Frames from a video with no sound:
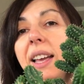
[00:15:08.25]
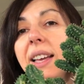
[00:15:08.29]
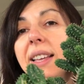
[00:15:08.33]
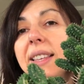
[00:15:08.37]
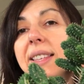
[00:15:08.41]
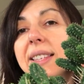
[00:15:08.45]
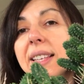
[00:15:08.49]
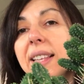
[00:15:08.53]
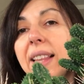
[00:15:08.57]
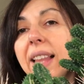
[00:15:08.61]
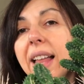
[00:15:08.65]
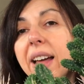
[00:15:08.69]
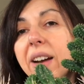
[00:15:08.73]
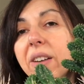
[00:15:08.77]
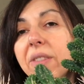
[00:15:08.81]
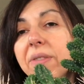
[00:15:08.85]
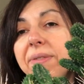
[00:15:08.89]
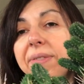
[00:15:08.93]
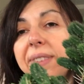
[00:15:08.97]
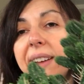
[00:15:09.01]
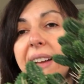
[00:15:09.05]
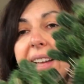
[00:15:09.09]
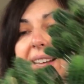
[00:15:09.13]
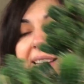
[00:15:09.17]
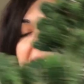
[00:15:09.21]
It's a lot of
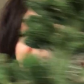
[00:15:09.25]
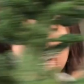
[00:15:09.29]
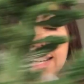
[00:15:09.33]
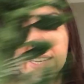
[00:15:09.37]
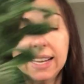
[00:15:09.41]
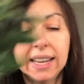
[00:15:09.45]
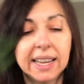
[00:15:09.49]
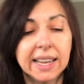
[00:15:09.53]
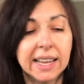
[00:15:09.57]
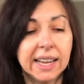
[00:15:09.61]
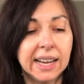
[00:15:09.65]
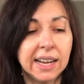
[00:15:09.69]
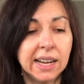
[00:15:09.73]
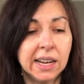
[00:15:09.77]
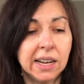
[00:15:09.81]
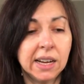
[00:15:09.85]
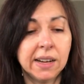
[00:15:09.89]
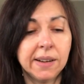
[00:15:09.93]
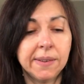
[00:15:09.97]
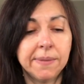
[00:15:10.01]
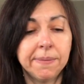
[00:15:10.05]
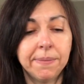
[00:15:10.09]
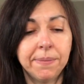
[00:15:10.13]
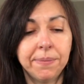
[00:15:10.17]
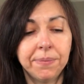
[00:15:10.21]
fun.
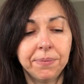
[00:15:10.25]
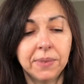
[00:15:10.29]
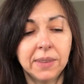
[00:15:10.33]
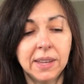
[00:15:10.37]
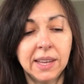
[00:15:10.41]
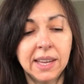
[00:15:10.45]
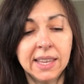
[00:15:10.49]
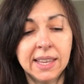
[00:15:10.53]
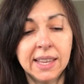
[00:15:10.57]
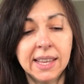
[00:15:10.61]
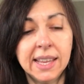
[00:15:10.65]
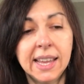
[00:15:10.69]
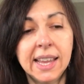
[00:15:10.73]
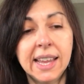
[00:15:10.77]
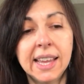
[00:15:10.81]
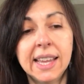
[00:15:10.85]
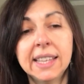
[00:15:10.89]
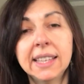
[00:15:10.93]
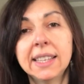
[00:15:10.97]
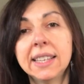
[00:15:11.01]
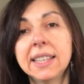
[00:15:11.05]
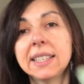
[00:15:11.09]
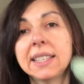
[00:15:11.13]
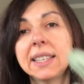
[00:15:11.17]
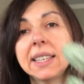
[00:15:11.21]
And
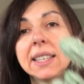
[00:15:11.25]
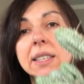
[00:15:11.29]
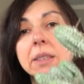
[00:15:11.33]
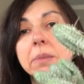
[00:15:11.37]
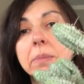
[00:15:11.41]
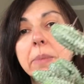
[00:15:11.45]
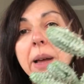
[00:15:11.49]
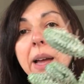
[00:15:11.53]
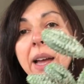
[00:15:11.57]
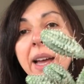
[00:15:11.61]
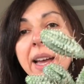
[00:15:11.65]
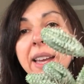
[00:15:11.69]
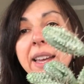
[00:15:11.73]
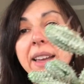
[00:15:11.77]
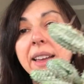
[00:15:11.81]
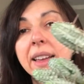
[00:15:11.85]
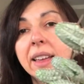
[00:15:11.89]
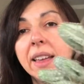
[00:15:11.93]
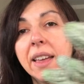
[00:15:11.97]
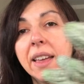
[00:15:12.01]
then this is my